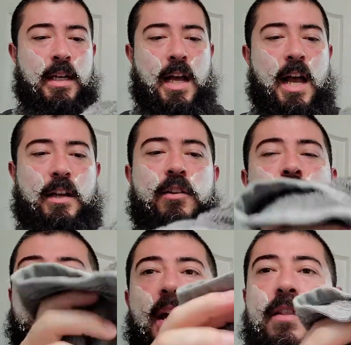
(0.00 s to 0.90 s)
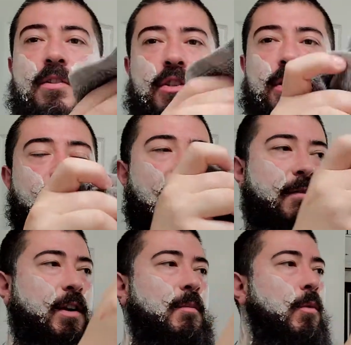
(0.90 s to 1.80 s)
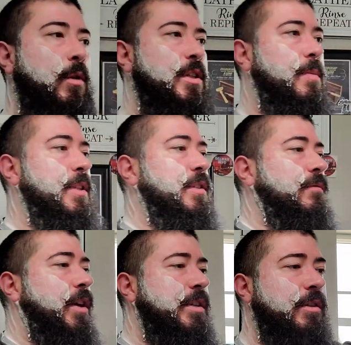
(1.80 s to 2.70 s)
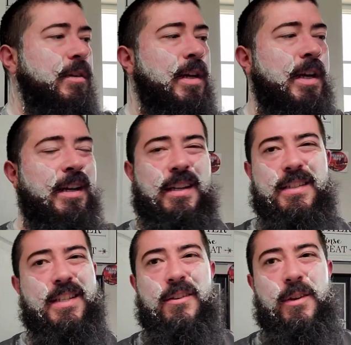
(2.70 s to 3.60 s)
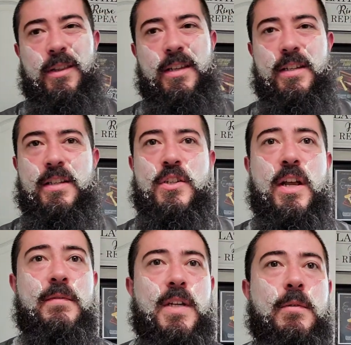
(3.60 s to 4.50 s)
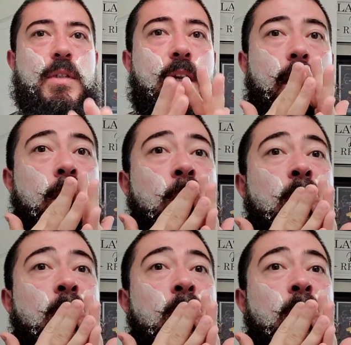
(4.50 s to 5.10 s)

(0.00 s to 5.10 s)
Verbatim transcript: I couldn't imagine having a more expensive razor, considering the shaves I was getting.